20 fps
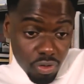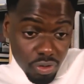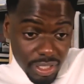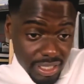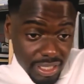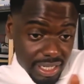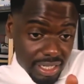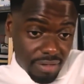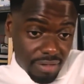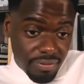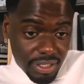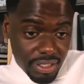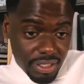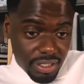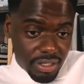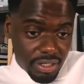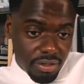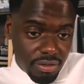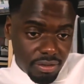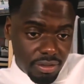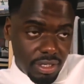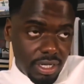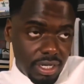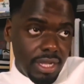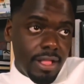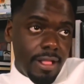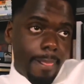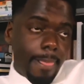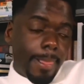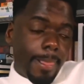the video
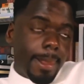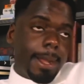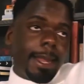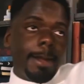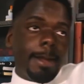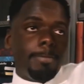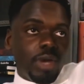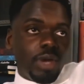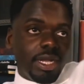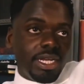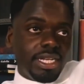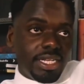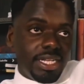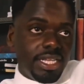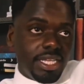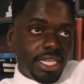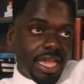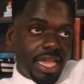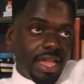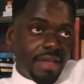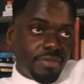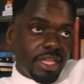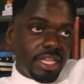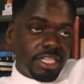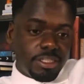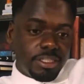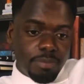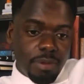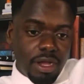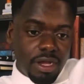and going, when did he have that
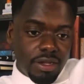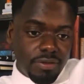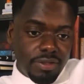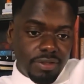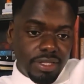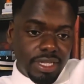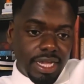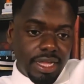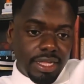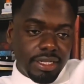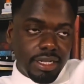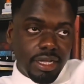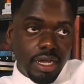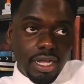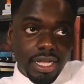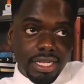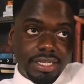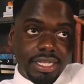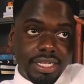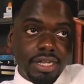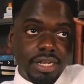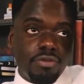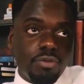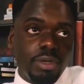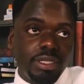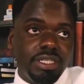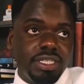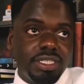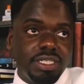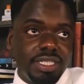spark of the idea of when
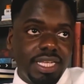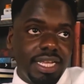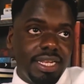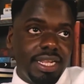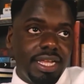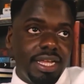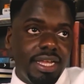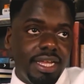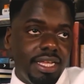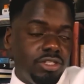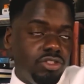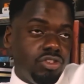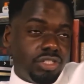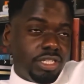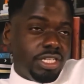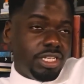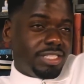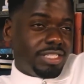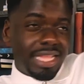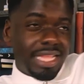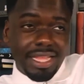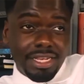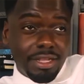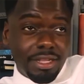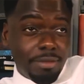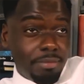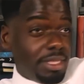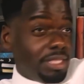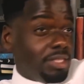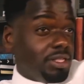to say that? And usually it's like in the
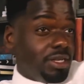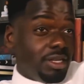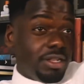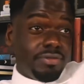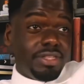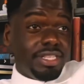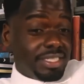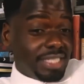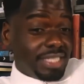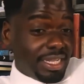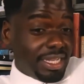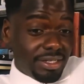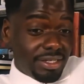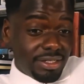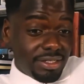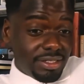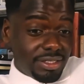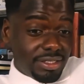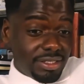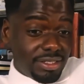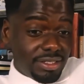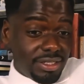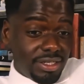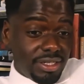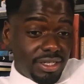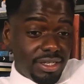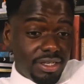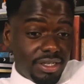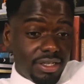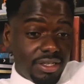middle of the sentence.
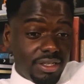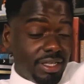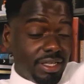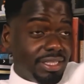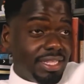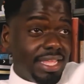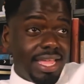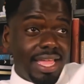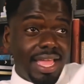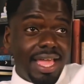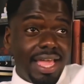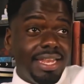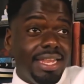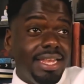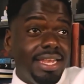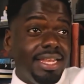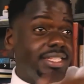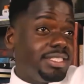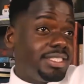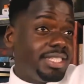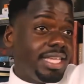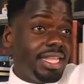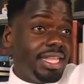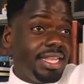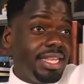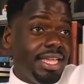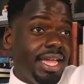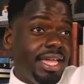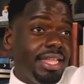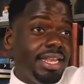And then he said
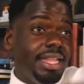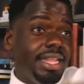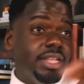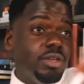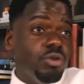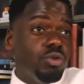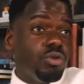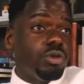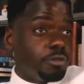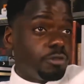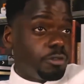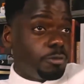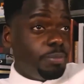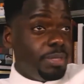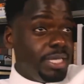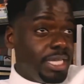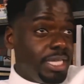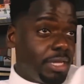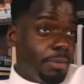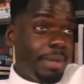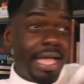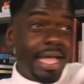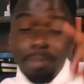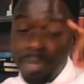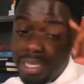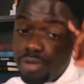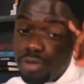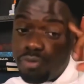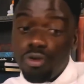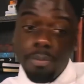it and then he'll speak about it, but
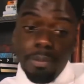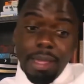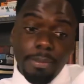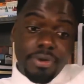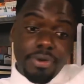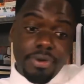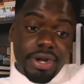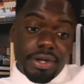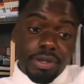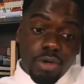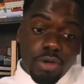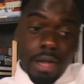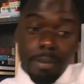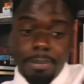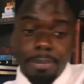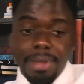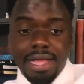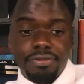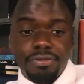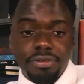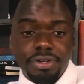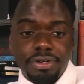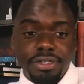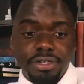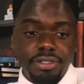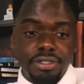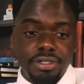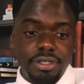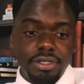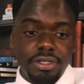he'll remember it and he'll come back for it.
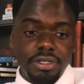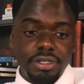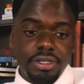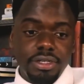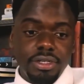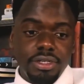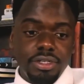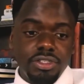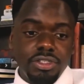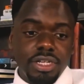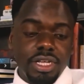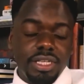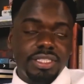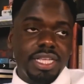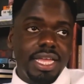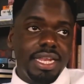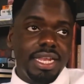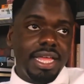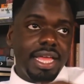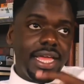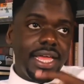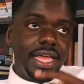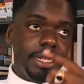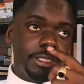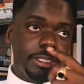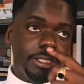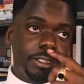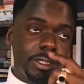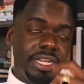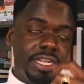You know what I'm
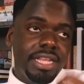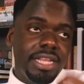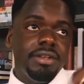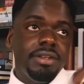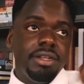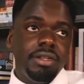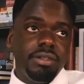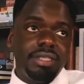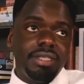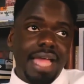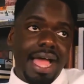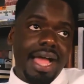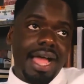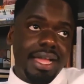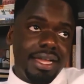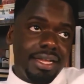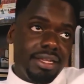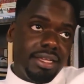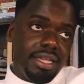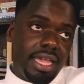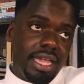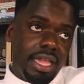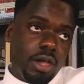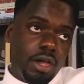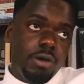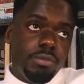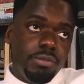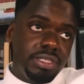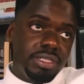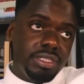saying? And then that
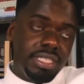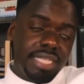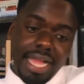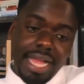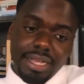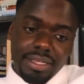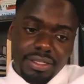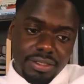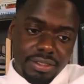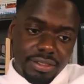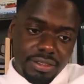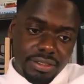helps the accent.